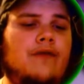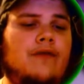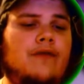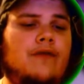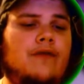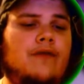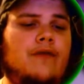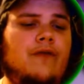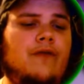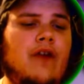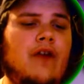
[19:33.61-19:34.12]

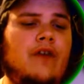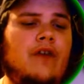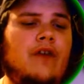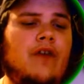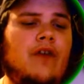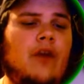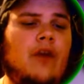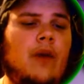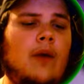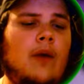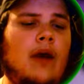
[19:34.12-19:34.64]
very,
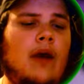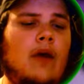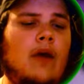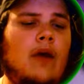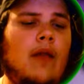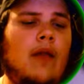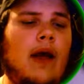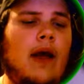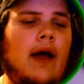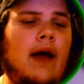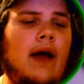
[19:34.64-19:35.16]
very
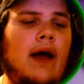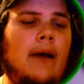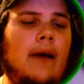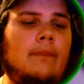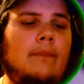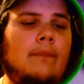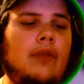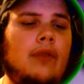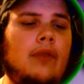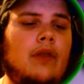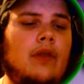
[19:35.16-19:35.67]
well.
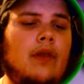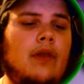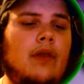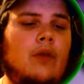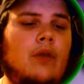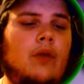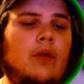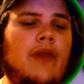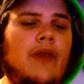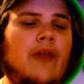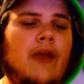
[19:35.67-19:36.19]

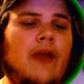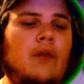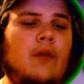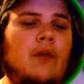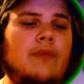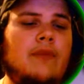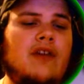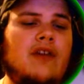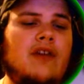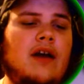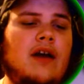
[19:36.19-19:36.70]
With a
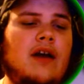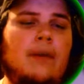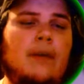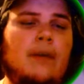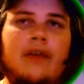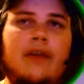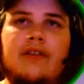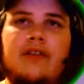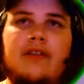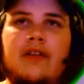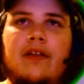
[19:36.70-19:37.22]
Whimsicott
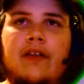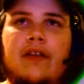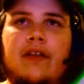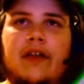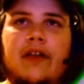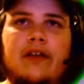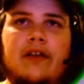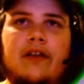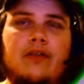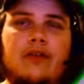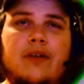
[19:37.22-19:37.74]
Blaziken
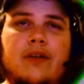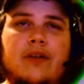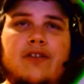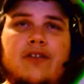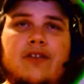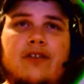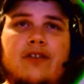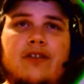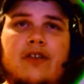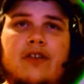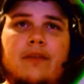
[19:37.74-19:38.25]
lead, because we
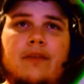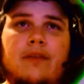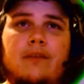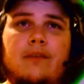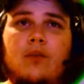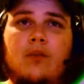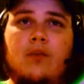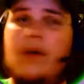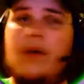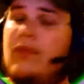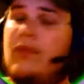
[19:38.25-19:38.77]
just taunt the
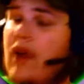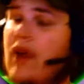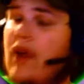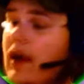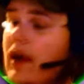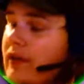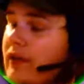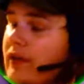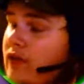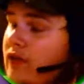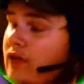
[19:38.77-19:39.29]

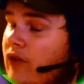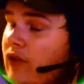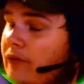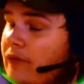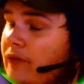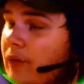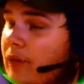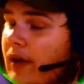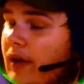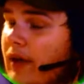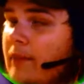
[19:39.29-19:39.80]

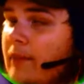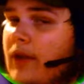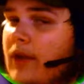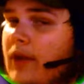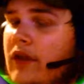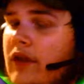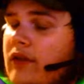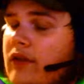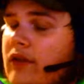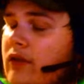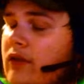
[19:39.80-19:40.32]
Drifblim
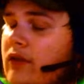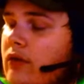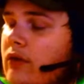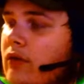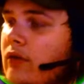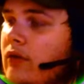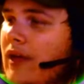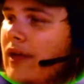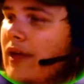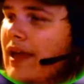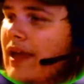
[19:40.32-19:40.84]

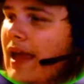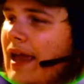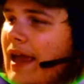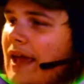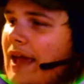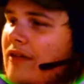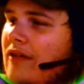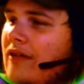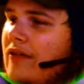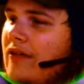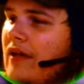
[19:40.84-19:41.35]
into it
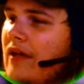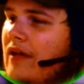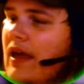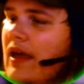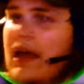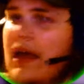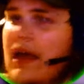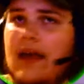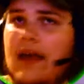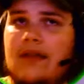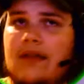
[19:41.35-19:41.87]
can't
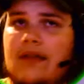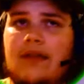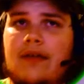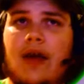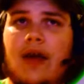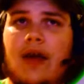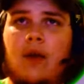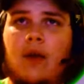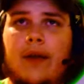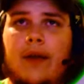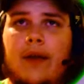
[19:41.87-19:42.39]

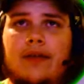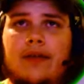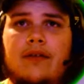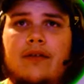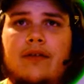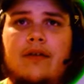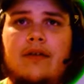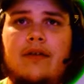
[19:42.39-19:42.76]
Tailwind,